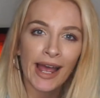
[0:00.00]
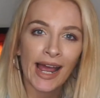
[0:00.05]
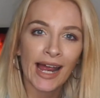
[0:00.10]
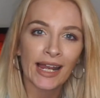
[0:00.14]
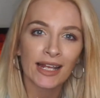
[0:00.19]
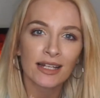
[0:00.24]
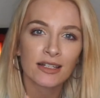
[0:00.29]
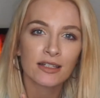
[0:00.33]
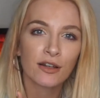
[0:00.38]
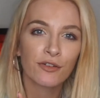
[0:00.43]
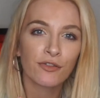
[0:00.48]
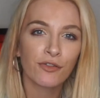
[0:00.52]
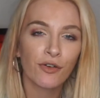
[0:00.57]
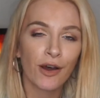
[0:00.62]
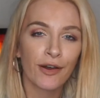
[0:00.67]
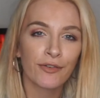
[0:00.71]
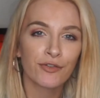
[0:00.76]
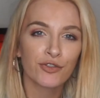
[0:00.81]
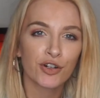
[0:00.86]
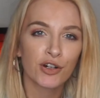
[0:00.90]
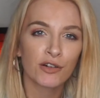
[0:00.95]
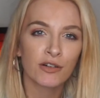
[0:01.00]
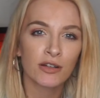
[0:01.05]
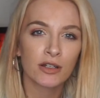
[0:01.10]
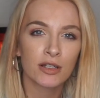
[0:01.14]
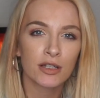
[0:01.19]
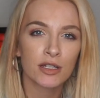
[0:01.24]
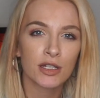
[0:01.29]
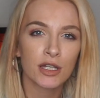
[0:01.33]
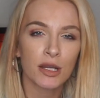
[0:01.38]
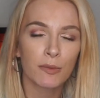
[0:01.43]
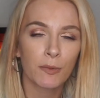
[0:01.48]
Alexa 5
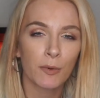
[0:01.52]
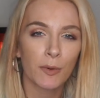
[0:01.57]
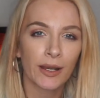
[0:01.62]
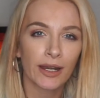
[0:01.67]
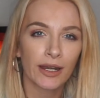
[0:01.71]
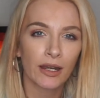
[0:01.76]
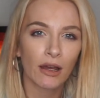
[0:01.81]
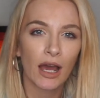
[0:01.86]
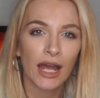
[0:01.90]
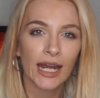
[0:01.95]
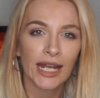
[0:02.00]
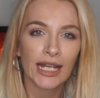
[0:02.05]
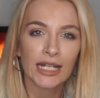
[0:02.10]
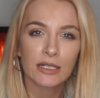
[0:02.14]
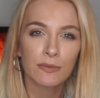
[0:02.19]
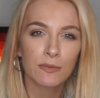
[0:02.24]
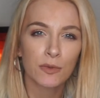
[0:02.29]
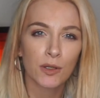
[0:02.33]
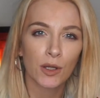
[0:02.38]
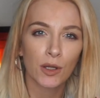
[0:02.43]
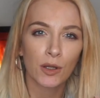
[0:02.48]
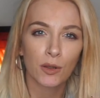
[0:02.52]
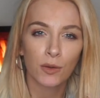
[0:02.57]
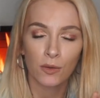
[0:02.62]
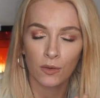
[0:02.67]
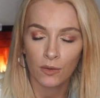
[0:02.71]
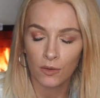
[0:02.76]
drawers to the point I need some new